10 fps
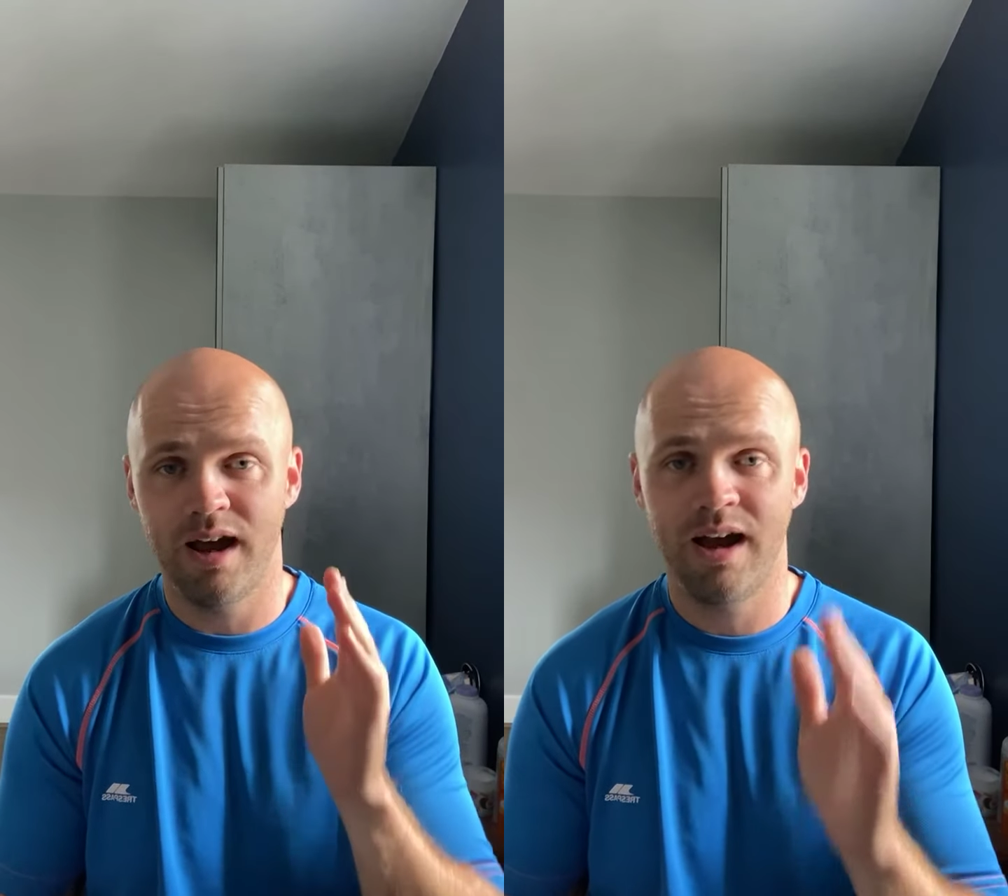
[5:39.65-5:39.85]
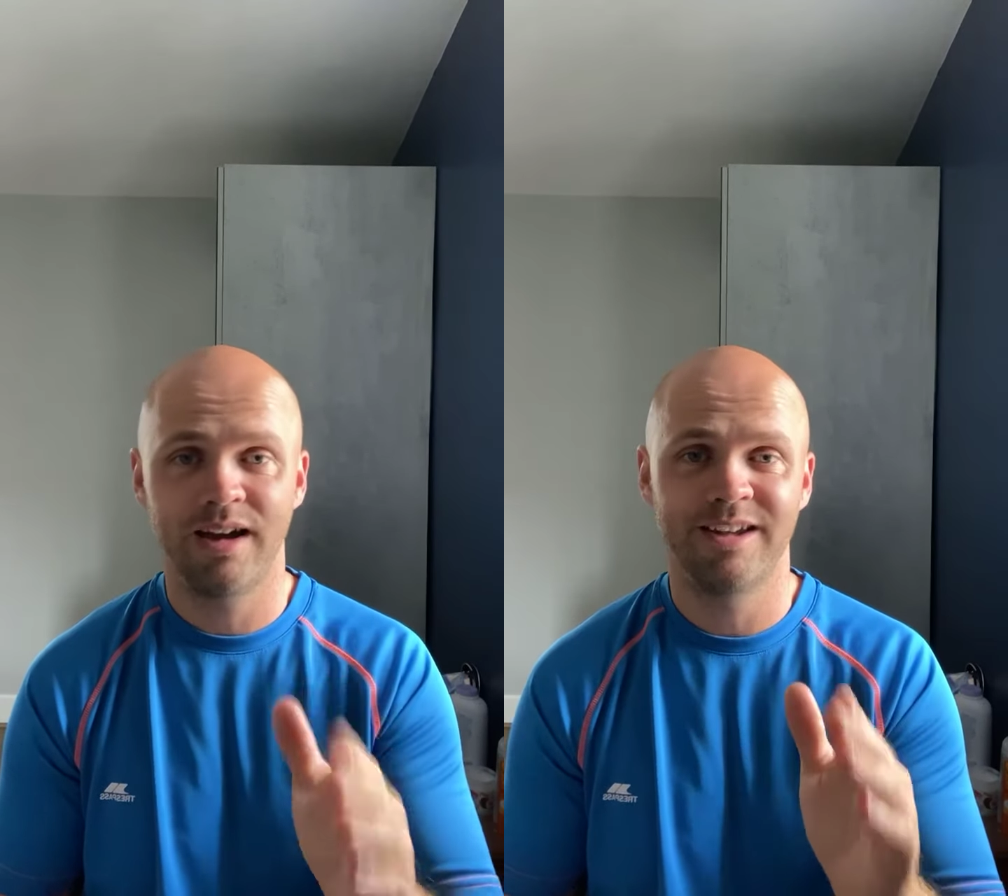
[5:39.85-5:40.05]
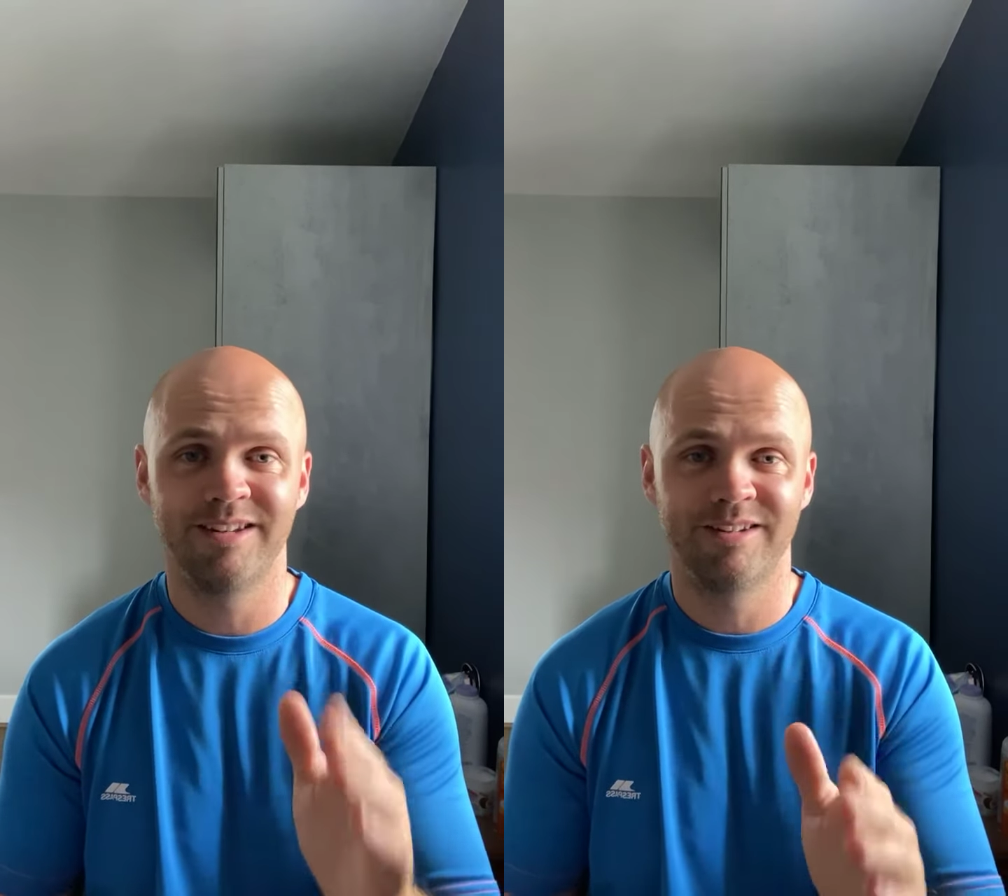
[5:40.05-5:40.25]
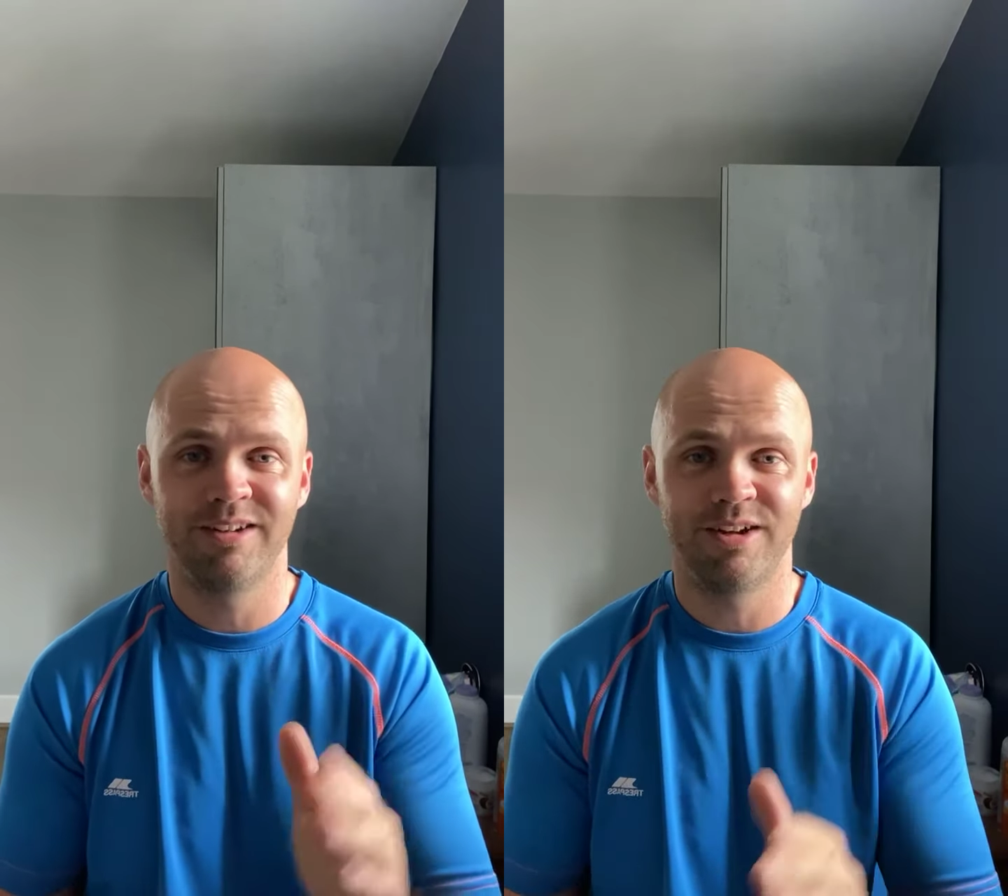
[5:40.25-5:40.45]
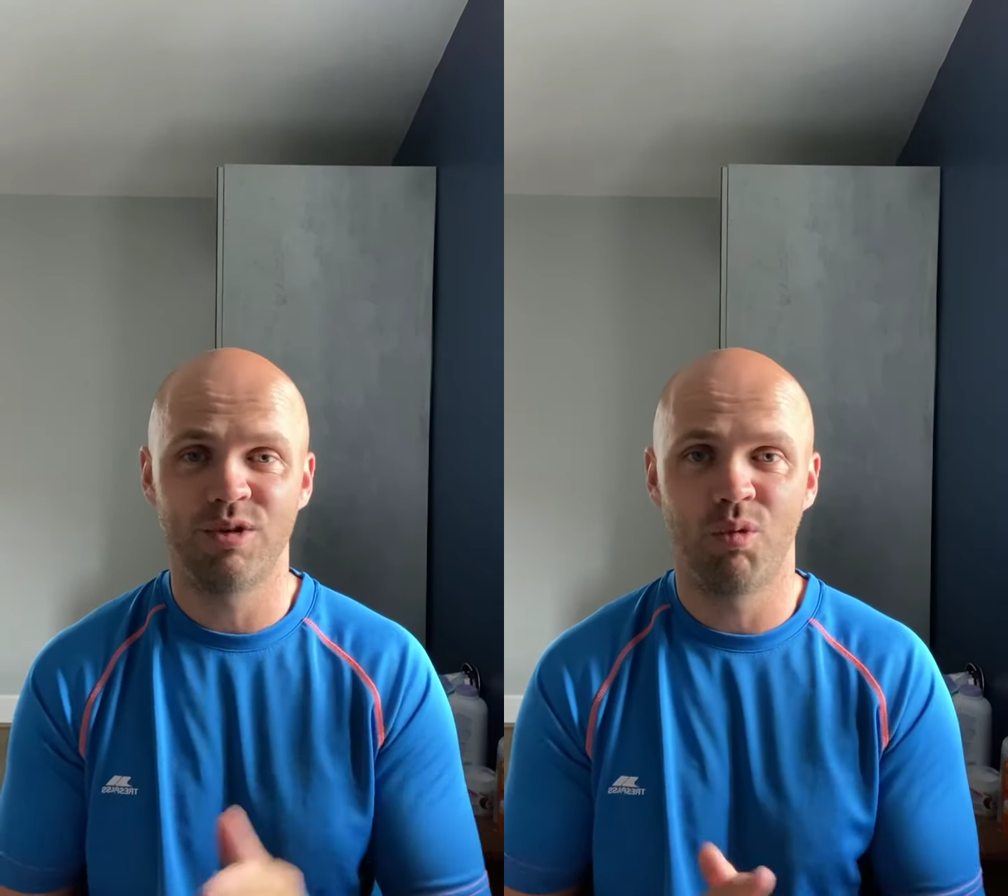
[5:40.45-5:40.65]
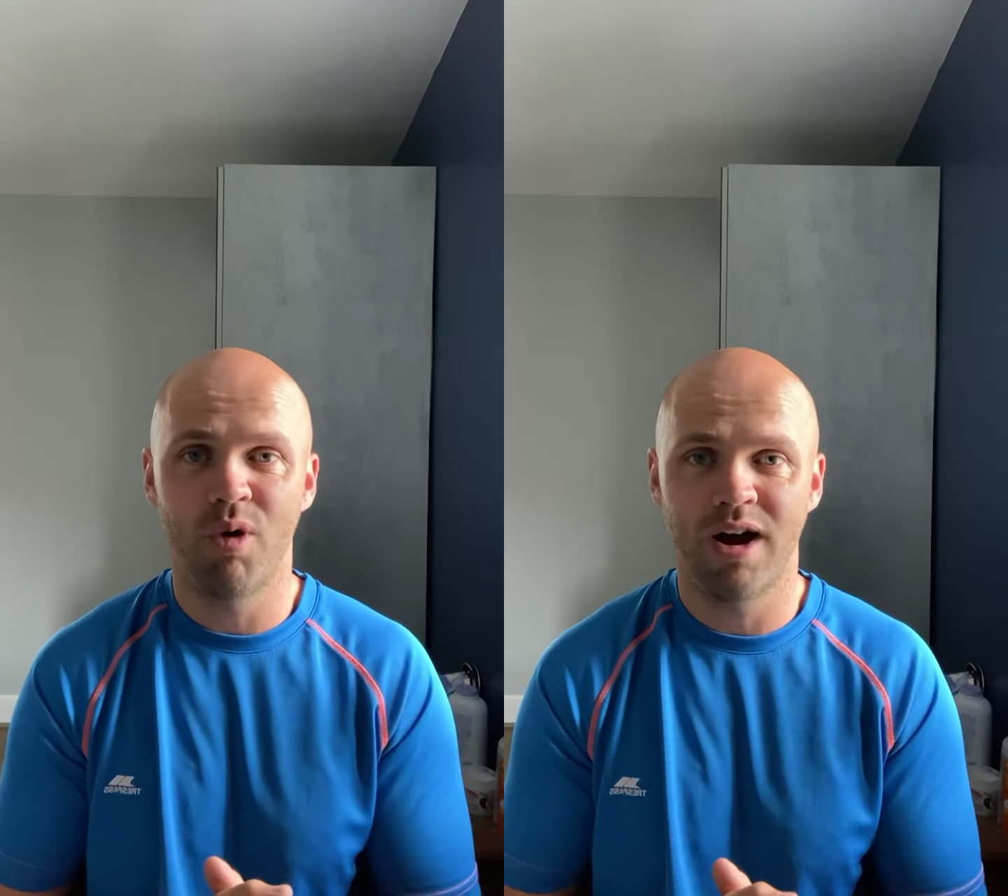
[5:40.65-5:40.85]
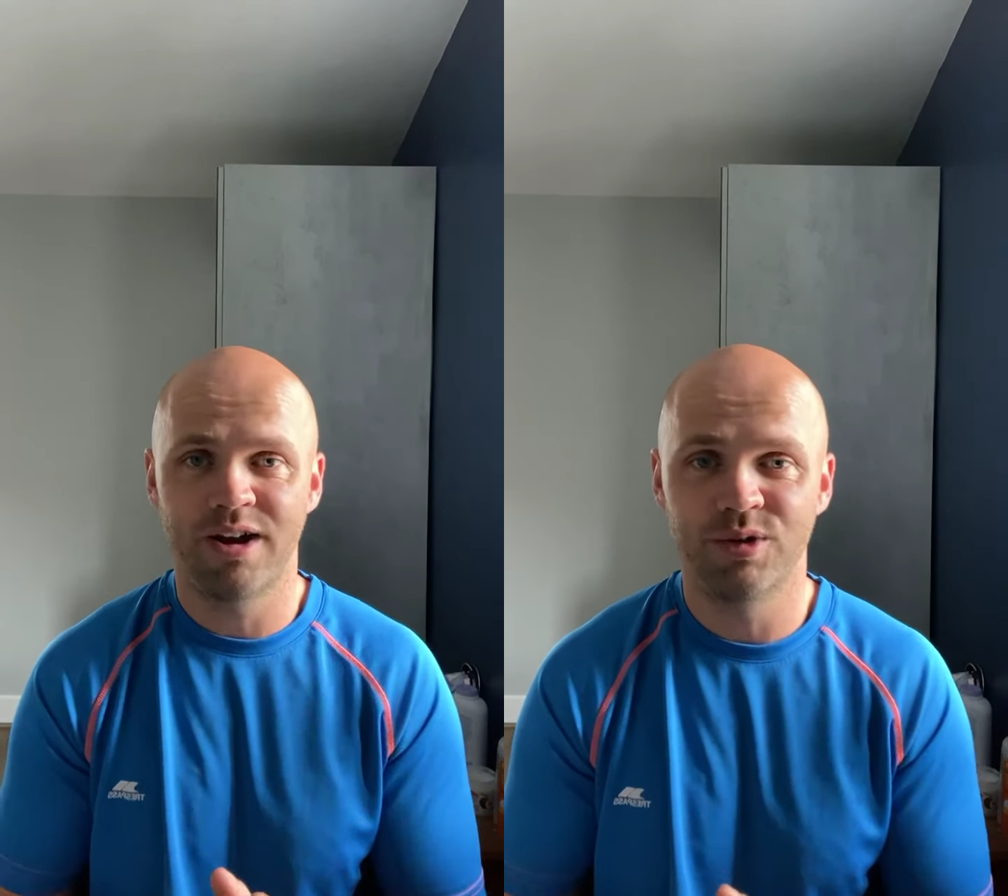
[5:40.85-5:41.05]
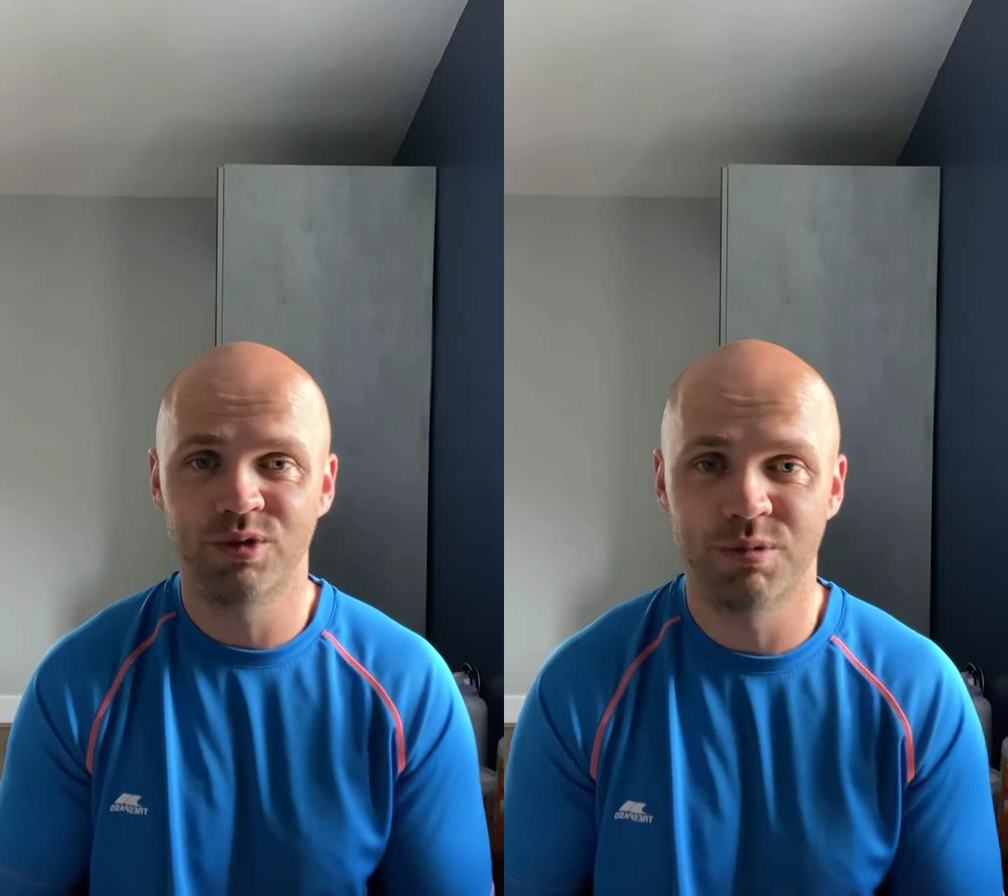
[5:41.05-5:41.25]
I can see what I
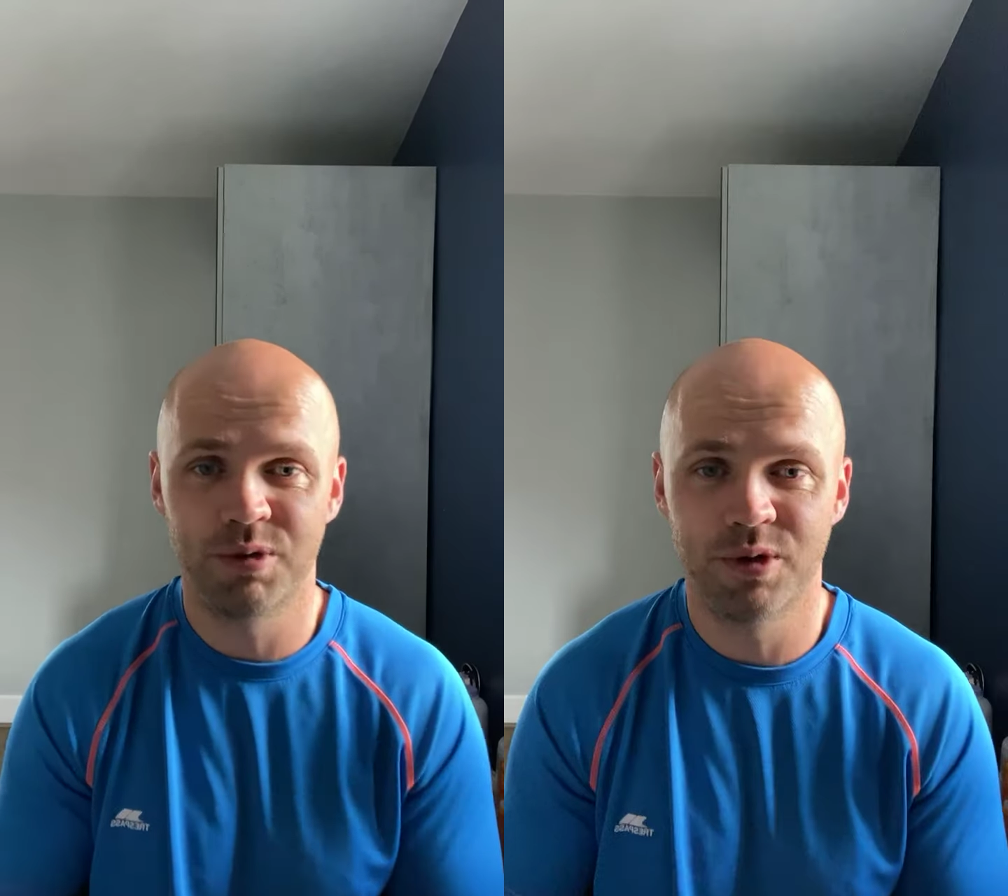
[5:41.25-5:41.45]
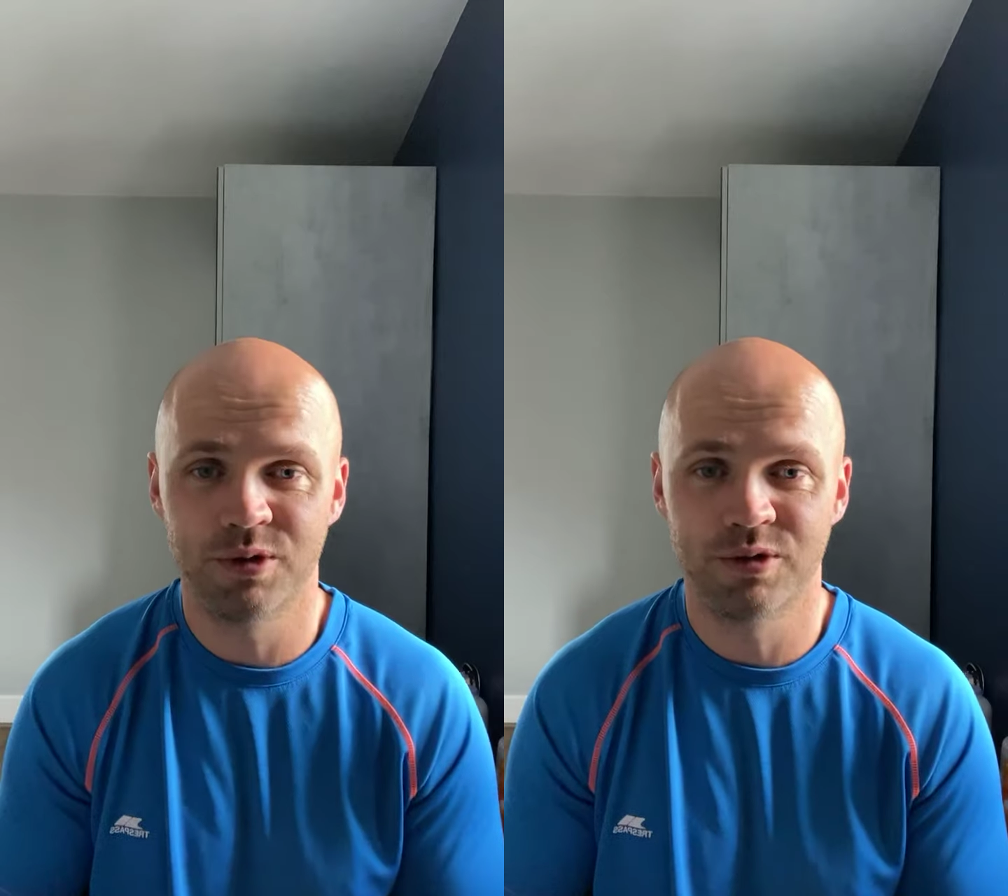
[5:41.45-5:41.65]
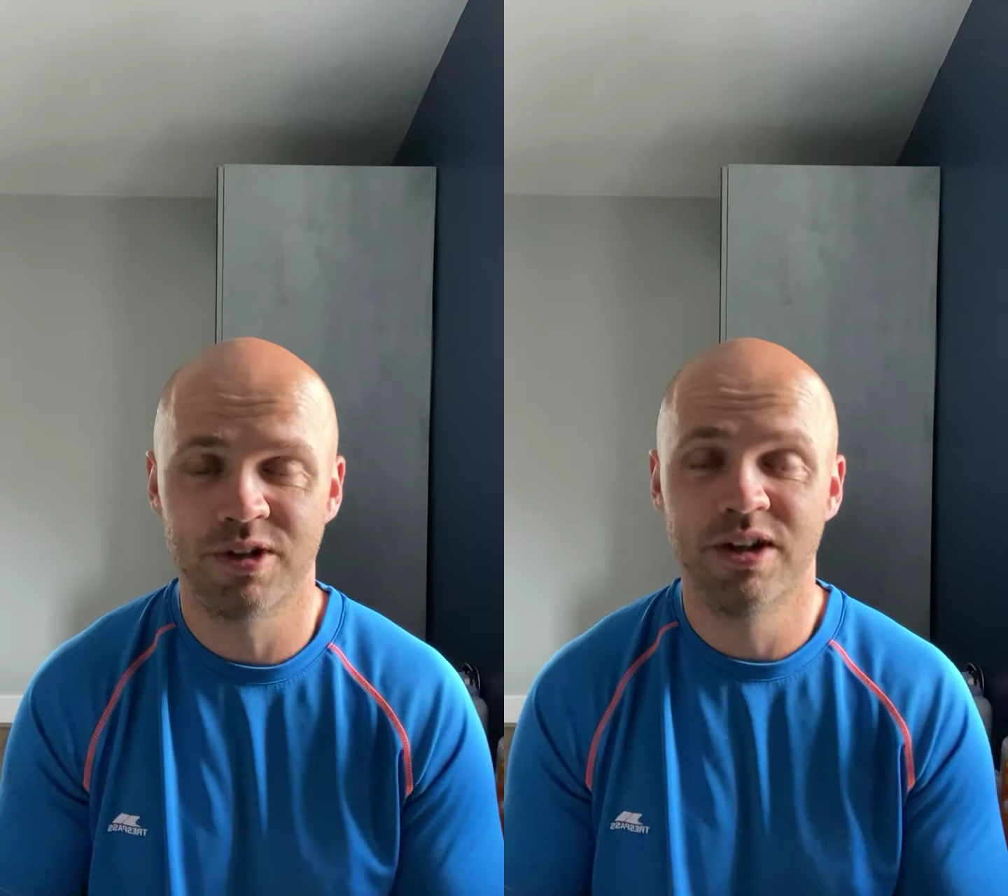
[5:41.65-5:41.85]
used to post.